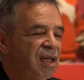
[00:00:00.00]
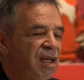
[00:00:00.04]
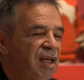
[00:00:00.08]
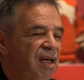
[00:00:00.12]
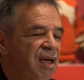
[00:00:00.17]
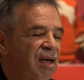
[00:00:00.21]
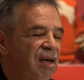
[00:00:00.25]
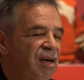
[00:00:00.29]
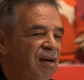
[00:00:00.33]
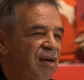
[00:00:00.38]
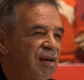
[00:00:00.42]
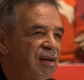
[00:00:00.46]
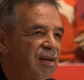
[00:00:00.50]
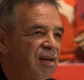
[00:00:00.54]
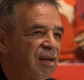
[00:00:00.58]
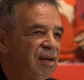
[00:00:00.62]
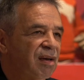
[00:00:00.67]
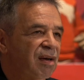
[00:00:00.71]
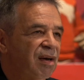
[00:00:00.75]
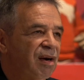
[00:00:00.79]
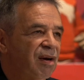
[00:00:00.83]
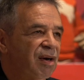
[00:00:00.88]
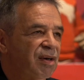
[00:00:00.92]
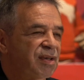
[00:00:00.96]
uh
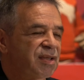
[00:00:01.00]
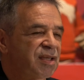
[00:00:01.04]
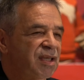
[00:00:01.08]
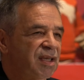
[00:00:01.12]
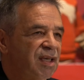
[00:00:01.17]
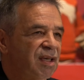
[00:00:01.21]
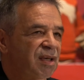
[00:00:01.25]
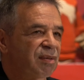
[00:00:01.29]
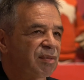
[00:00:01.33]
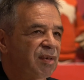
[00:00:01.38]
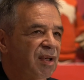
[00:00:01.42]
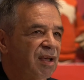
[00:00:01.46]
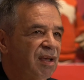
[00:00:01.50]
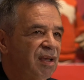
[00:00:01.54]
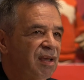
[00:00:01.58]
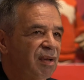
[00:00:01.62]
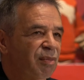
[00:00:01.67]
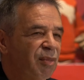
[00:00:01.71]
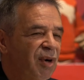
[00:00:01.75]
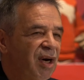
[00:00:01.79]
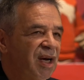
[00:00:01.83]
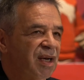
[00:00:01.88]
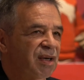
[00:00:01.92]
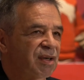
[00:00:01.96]
our team, uh, the,
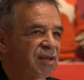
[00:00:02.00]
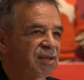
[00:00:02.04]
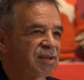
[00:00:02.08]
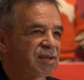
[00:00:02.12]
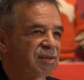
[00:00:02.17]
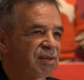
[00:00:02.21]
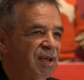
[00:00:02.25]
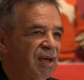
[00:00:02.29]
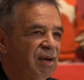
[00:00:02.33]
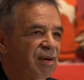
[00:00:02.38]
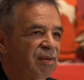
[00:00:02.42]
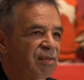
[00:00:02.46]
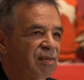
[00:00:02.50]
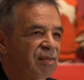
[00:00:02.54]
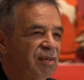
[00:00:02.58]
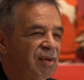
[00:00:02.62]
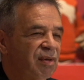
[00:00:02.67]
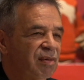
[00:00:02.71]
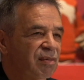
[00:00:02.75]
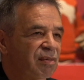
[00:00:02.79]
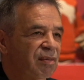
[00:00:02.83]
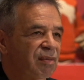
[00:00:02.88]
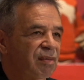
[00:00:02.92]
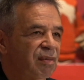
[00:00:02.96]
miners, uh,
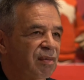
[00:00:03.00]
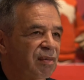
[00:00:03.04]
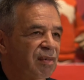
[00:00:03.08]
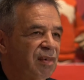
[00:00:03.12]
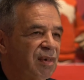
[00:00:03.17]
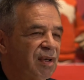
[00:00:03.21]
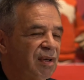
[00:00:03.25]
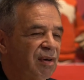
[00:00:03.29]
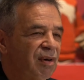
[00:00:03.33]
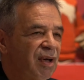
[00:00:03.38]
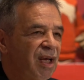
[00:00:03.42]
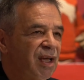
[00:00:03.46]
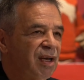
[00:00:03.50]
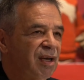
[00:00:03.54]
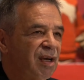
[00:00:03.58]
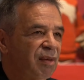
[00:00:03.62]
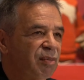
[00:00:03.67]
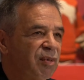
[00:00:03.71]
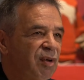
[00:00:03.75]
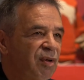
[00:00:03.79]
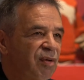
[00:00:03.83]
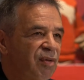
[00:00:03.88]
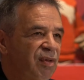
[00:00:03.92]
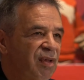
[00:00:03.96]
you know, ended
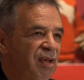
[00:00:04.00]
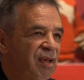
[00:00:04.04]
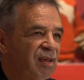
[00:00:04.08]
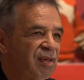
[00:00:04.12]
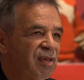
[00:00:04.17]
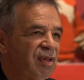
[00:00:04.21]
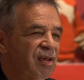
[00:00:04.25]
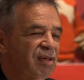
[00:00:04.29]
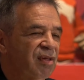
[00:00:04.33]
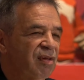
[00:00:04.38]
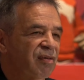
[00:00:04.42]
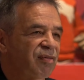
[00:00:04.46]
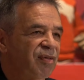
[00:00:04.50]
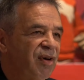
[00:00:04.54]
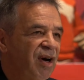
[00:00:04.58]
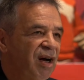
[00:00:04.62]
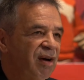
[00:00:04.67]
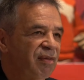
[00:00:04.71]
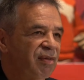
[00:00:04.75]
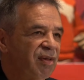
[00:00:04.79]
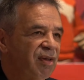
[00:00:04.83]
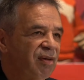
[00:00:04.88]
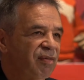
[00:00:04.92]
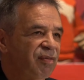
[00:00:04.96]
up losing six to
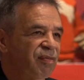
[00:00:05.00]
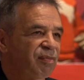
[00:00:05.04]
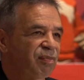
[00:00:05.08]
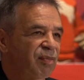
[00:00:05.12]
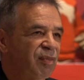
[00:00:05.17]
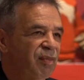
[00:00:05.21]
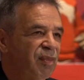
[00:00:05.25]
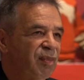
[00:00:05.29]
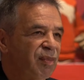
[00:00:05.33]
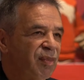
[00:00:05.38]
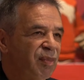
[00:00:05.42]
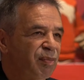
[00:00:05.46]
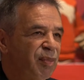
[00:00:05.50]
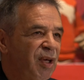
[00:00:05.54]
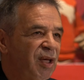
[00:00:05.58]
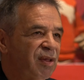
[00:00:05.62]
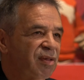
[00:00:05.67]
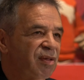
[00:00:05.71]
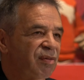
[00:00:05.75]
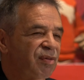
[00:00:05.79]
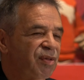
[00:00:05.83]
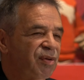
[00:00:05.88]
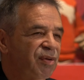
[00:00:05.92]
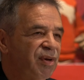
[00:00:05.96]
five in the
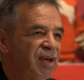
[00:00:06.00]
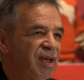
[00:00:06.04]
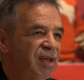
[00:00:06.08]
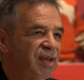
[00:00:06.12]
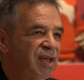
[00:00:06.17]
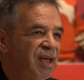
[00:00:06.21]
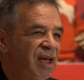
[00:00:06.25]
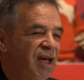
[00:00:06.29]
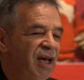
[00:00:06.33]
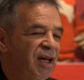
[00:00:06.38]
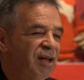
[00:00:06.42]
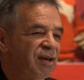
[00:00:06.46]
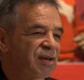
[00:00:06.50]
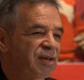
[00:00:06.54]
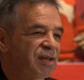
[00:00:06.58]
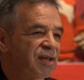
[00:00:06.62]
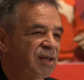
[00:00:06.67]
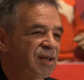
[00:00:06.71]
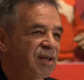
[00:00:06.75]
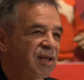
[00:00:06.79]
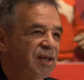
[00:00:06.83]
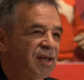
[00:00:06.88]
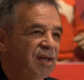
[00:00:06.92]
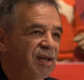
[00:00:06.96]
best of three at the end.
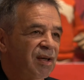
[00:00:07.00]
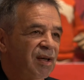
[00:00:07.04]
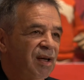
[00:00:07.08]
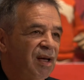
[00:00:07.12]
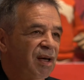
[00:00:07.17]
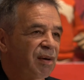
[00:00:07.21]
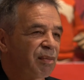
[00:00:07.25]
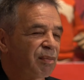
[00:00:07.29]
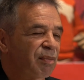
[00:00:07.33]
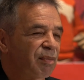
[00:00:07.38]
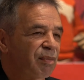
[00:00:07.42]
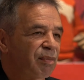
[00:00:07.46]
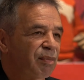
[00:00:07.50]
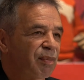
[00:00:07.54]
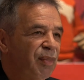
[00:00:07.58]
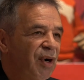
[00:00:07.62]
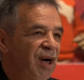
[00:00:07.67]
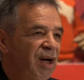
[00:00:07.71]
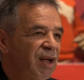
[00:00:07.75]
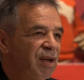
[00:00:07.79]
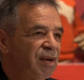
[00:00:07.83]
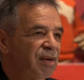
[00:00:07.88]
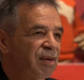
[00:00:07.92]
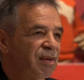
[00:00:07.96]

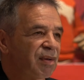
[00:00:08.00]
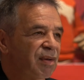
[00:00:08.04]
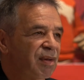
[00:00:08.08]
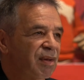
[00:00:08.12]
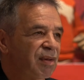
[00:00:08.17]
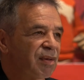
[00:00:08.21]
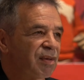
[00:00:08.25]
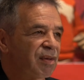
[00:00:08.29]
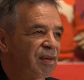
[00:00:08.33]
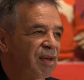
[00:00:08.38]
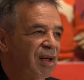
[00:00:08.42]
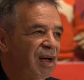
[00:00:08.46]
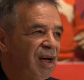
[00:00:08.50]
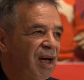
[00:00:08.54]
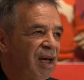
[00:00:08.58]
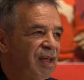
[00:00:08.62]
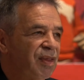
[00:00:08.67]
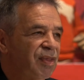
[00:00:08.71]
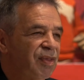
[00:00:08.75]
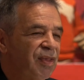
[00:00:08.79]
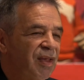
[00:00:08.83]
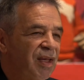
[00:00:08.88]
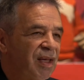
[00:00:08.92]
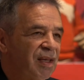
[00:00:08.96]
But I
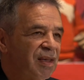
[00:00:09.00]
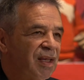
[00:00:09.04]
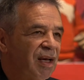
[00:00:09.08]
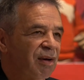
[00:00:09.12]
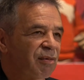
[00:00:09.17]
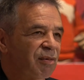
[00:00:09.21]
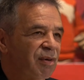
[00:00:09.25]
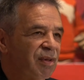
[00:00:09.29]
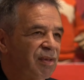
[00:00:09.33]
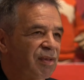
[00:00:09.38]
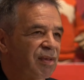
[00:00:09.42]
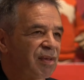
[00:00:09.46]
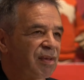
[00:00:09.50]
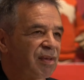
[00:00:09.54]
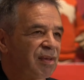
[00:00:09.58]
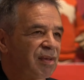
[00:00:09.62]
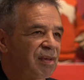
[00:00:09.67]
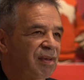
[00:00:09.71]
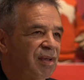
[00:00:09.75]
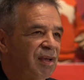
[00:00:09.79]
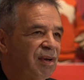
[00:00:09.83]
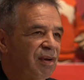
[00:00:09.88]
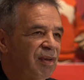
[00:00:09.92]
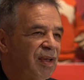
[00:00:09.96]
think that was,
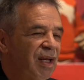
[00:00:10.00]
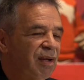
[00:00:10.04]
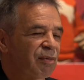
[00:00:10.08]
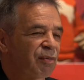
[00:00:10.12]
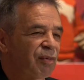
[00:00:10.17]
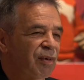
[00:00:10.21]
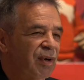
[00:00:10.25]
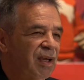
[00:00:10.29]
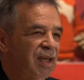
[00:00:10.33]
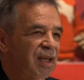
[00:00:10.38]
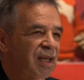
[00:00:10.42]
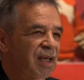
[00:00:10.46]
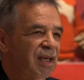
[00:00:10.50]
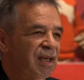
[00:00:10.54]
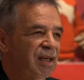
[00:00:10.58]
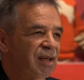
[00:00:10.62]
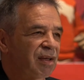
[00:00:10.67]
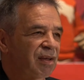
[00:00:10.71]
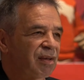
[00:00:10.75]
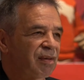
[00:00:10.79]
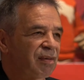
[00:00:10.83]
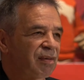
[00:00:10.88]
you know, that really